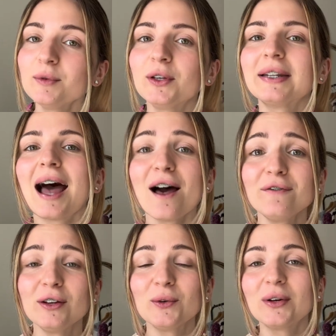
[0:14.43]
You can have a
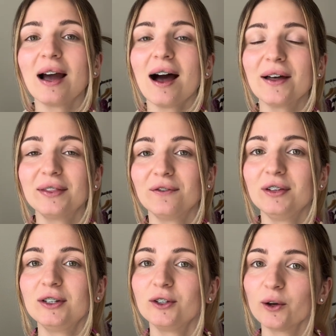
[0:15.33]
look at the
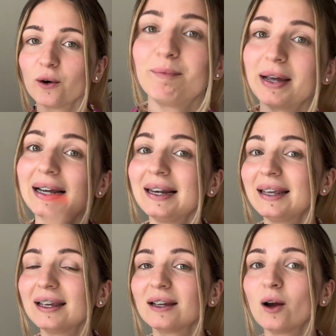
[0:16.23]
video by
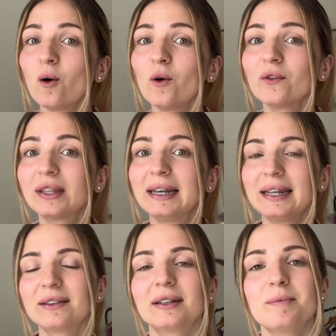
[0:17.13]
clicking on the
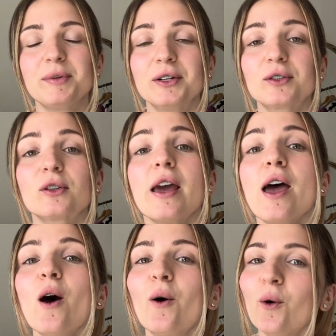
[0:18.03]
link that appears
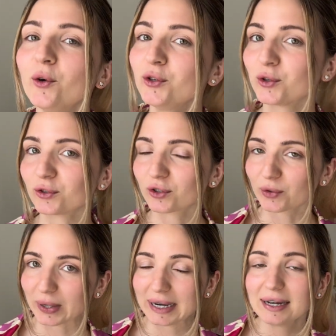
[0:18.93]
on your
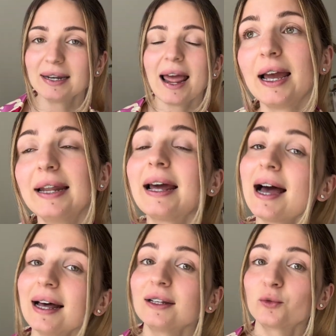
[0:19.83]
screen, and I
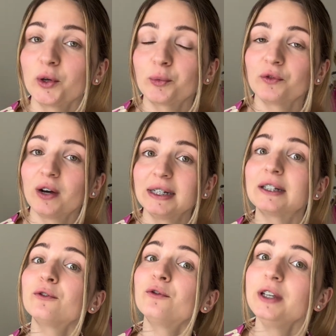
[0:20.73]
had as well provided a
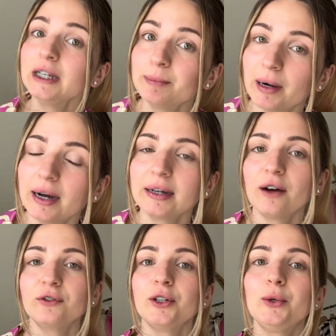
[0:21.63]
feedback
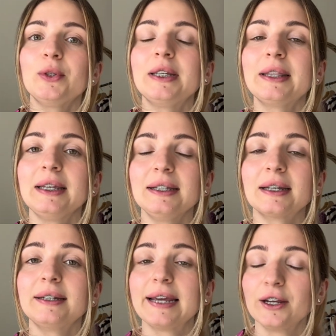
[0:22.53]
after using this
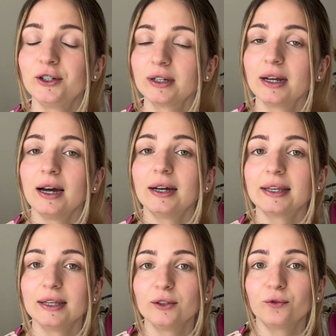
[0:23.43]
anti-aging
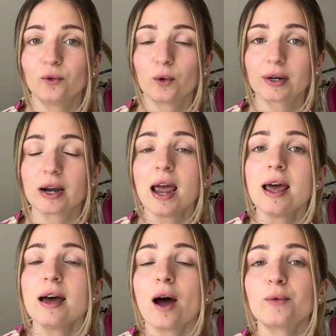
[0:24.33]
kit for
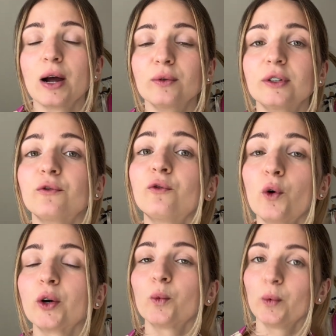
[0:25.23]
around
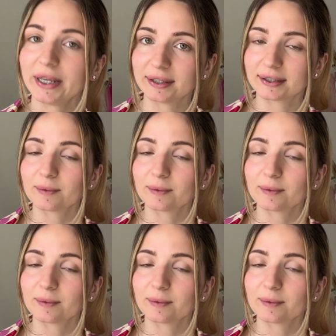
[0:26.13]
4 weeks.